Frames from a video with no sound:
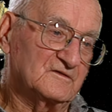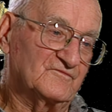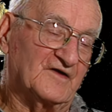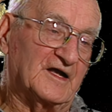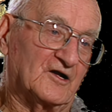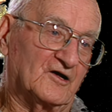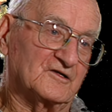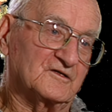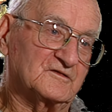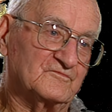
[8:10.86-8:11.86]

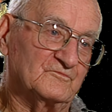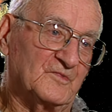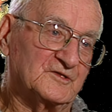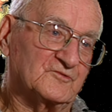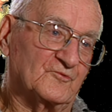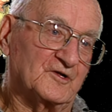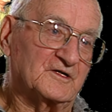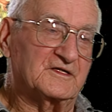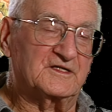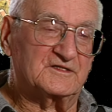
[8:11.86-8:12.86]
$5 a month's
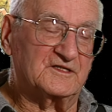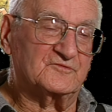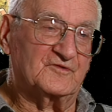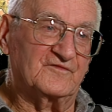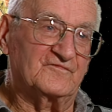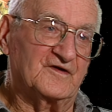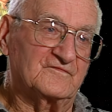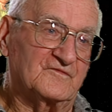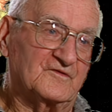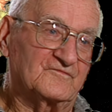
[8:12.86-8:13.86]
work, and they sent
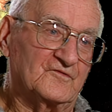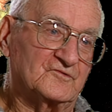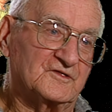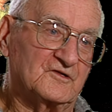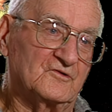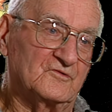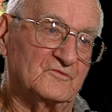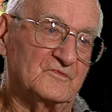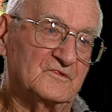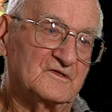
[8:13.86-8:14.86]
$25 to our folks at
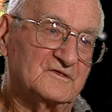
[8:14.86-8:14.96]
home.